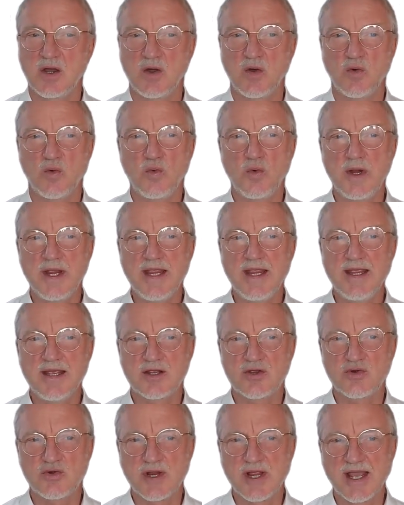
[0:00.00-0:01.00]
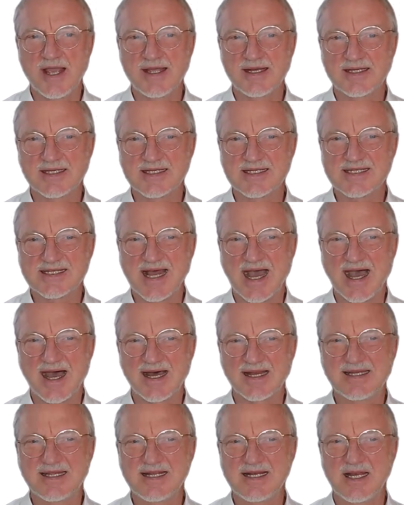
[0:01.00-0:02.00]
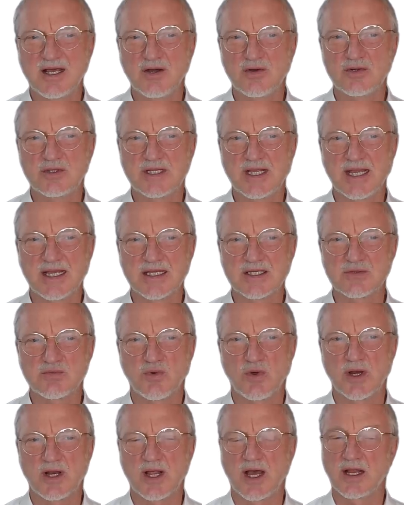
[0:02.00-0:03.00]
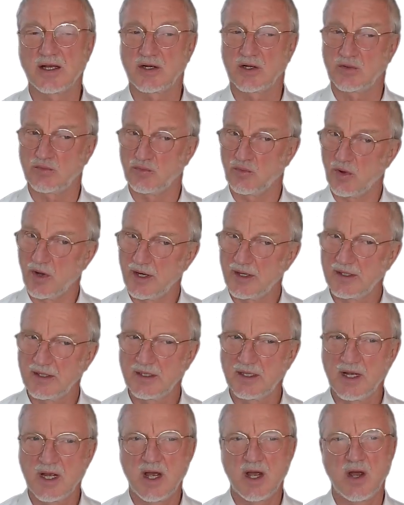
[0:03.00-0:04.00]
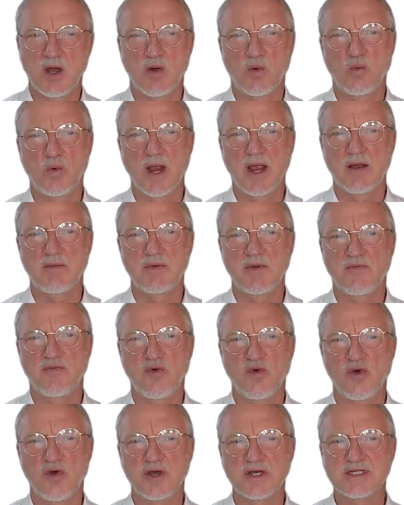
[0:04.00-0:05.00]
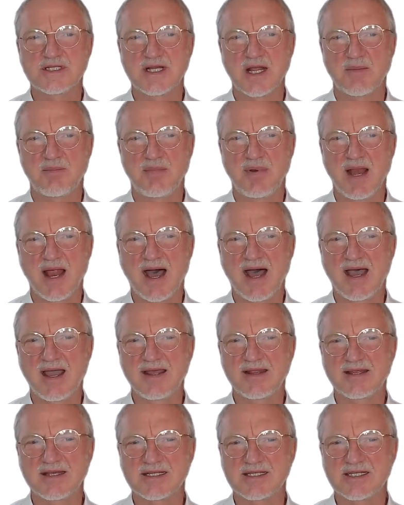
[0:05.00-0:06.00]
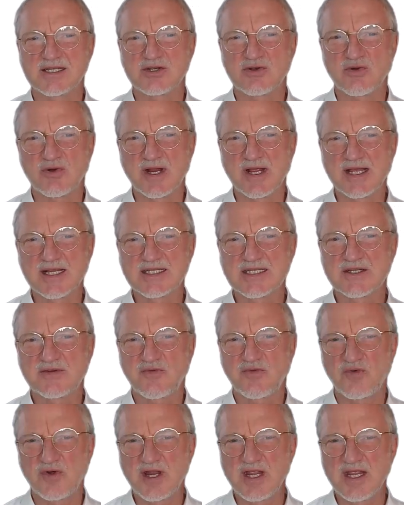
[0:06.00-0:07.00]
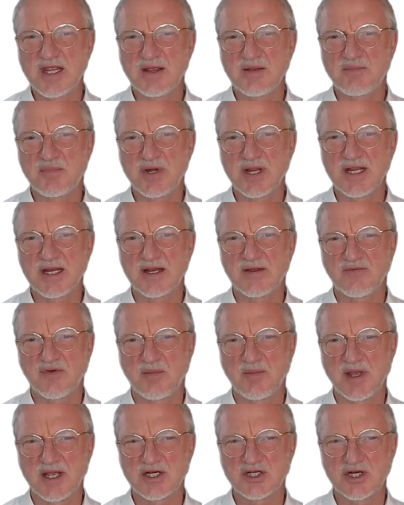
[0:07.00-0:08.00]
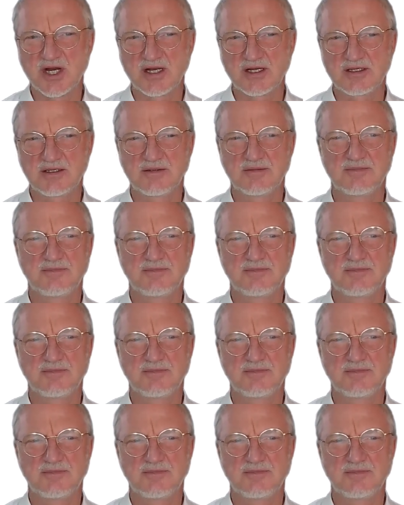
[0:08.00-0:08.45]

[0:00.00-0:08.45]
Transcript: We create a starting load case 101 where we first apply the stress-free predeformation.